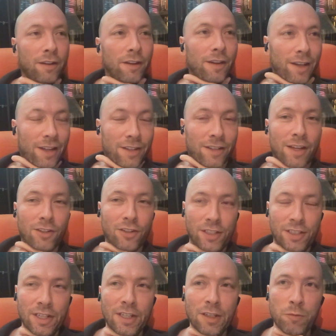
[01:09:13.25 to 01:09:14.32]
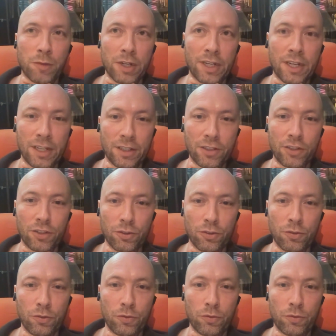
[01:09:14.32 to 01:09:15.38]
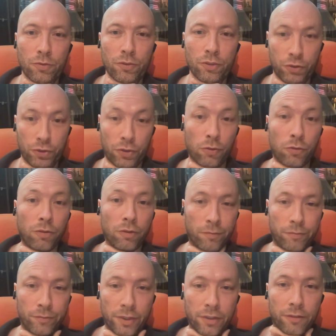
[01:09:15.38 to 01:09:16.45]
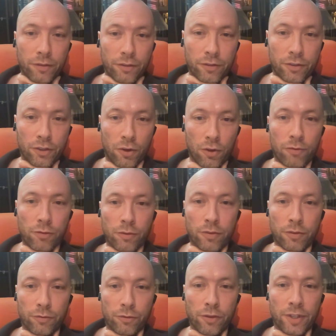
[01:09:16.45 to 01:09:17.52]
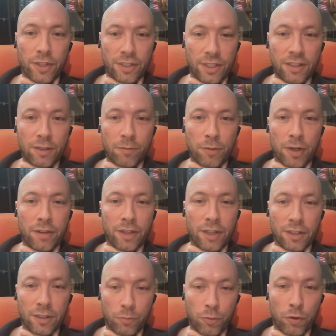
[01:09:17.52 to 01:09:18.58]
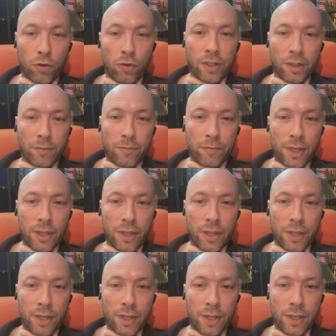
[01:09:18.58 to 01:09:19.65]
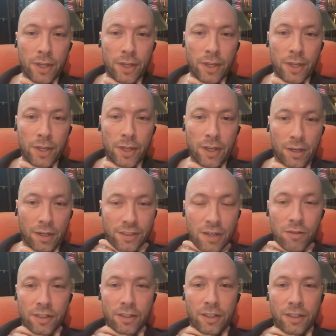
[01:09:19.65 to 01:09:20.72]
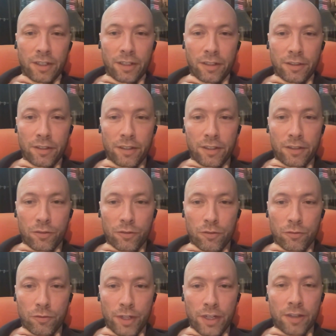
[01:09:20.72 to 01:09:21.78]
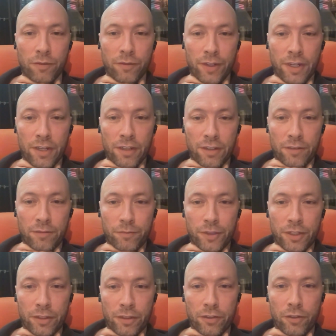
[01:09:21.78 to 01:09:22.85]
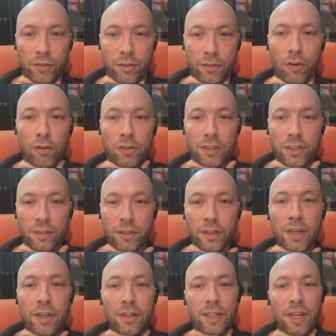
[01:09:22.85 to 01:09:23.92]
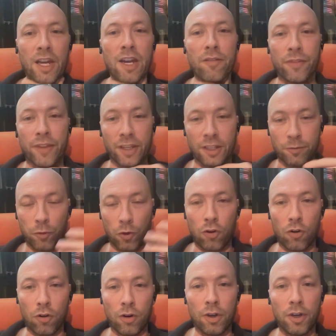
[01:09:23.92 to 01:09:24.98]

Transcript: is actually sending my kids to school to go through this system. I think it's appalling and needs to be seriously reconfigured and altered to have things more